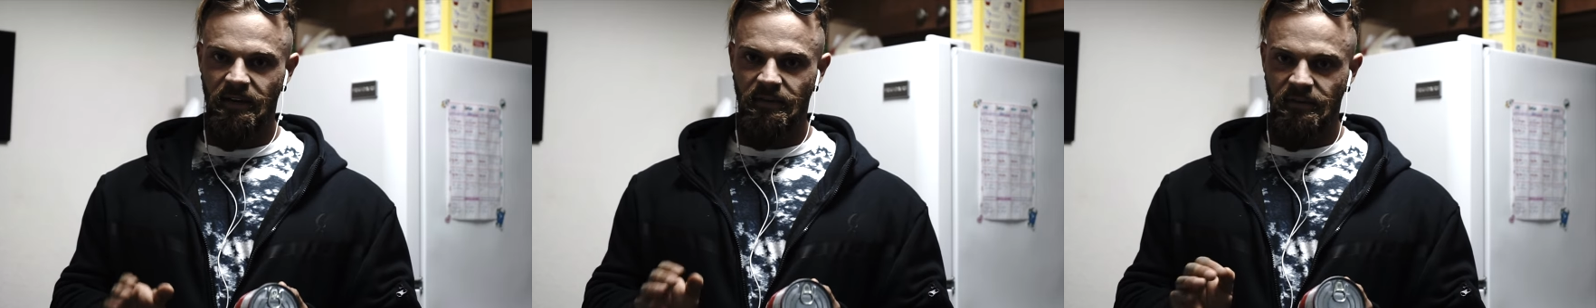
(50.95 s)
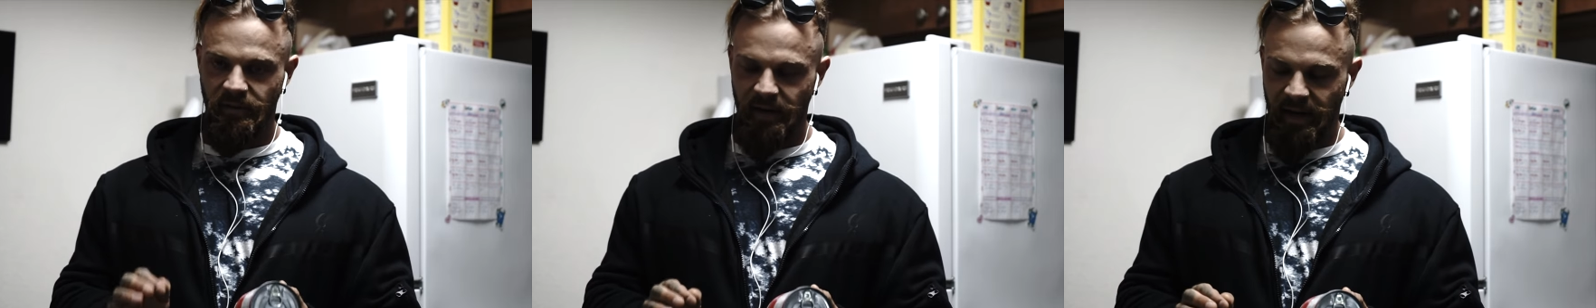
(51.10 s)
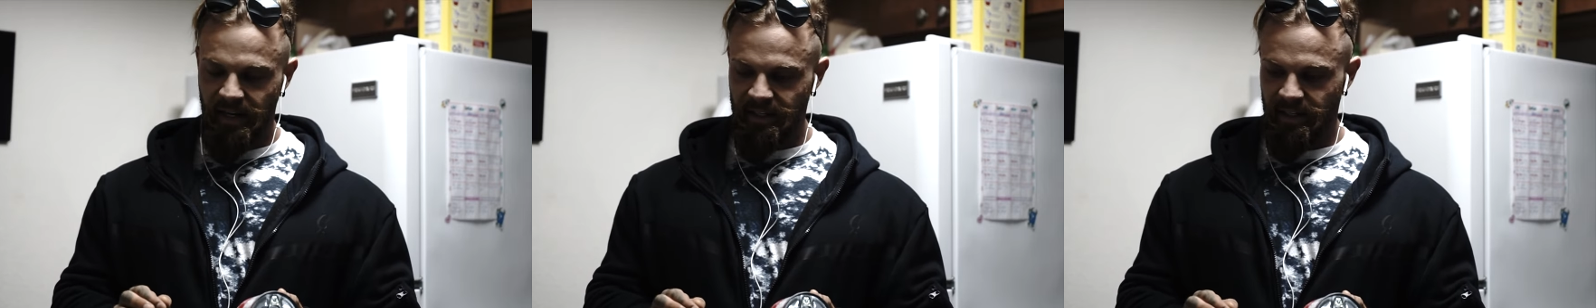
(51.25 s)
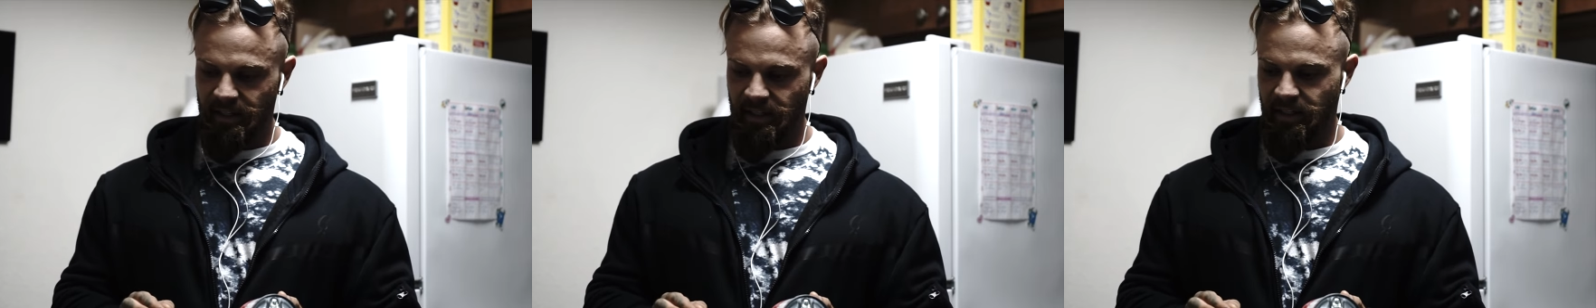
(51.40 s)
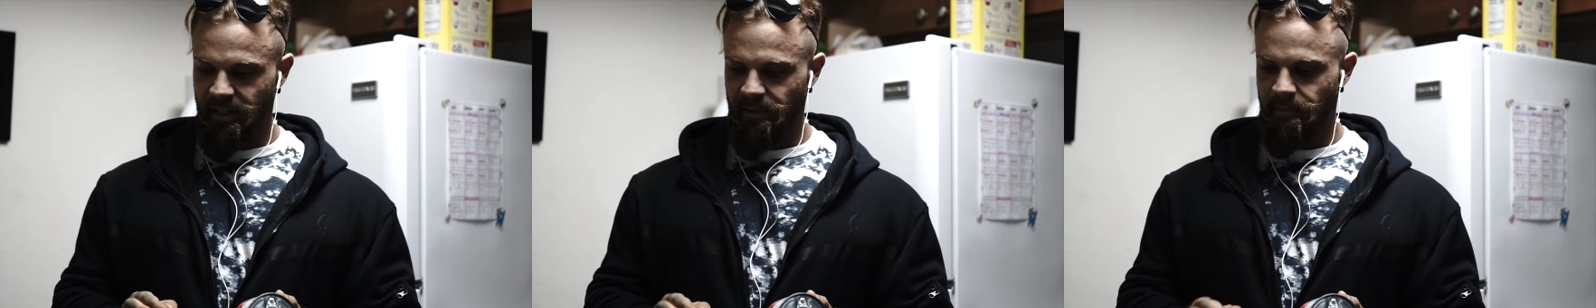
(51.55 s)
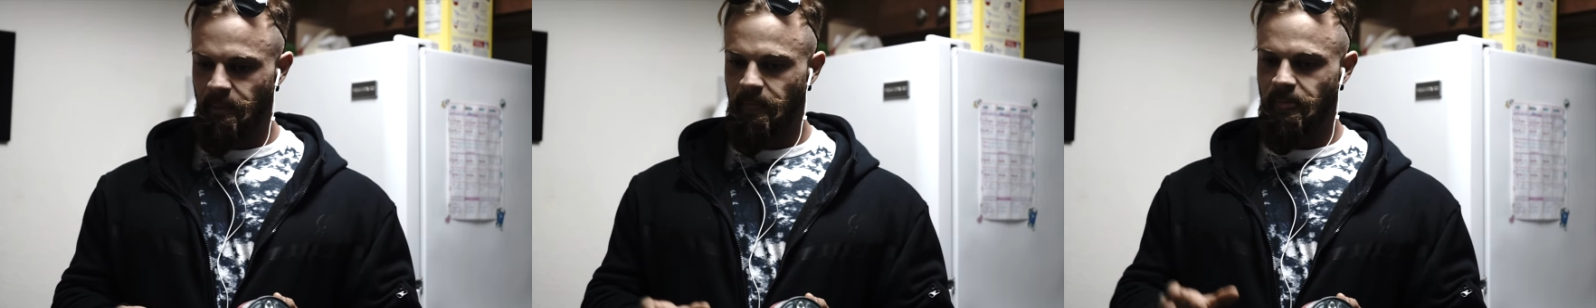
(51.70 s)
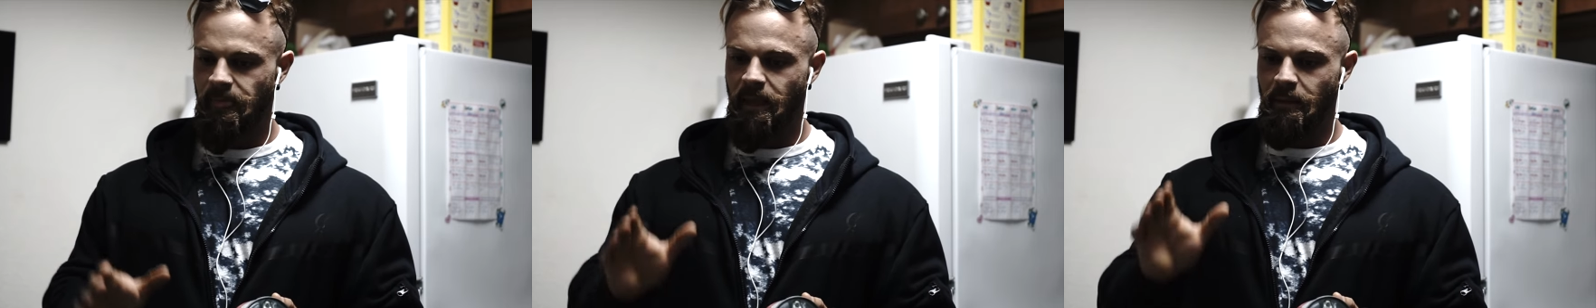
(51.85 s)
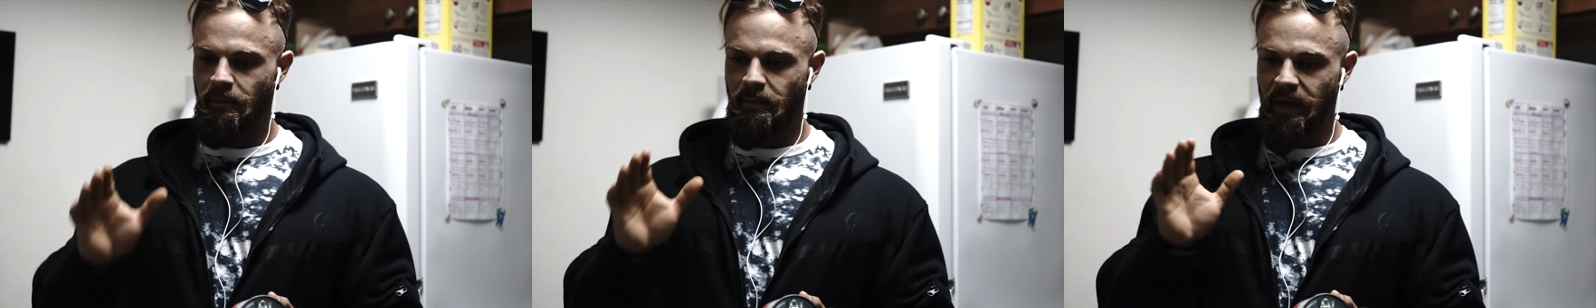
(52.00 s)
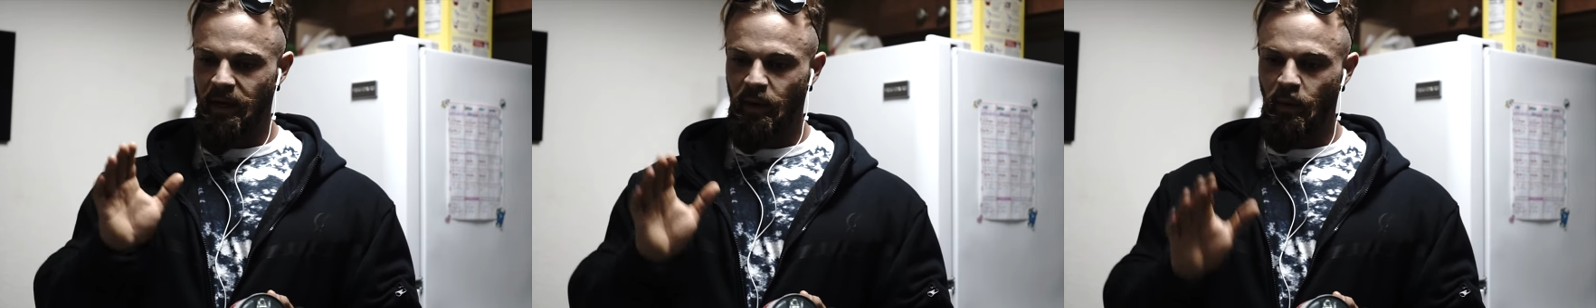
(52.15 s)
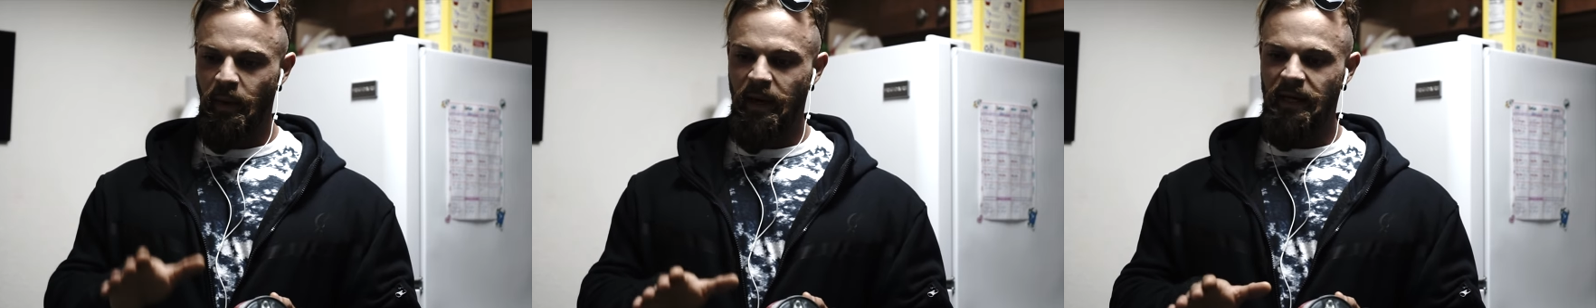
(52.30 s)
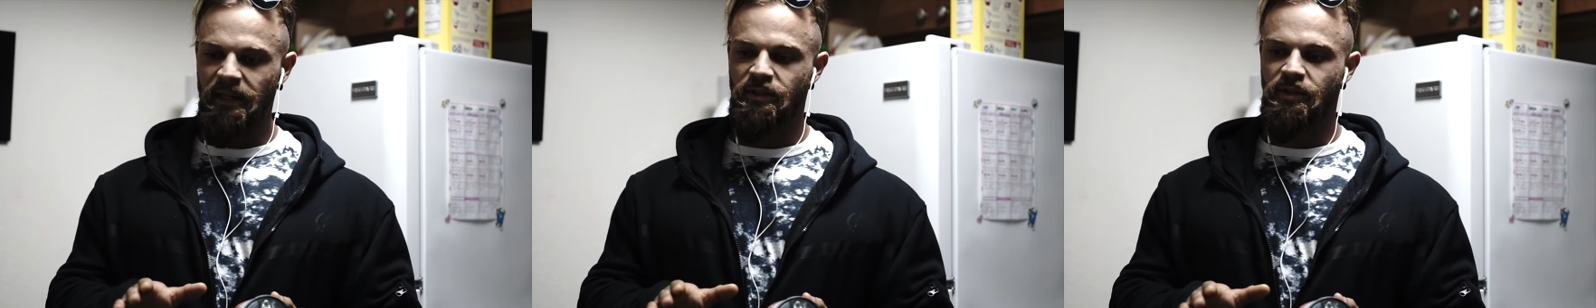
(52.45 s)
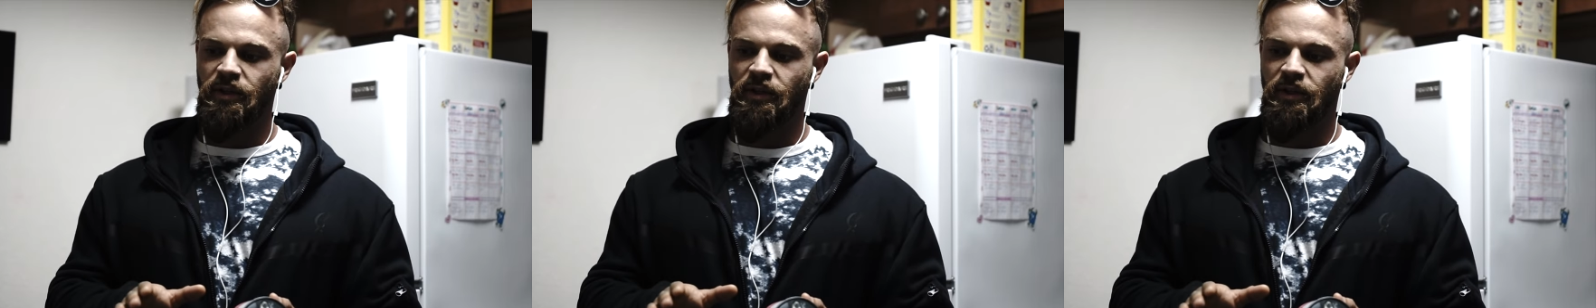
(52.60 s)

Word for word: Finally, my weight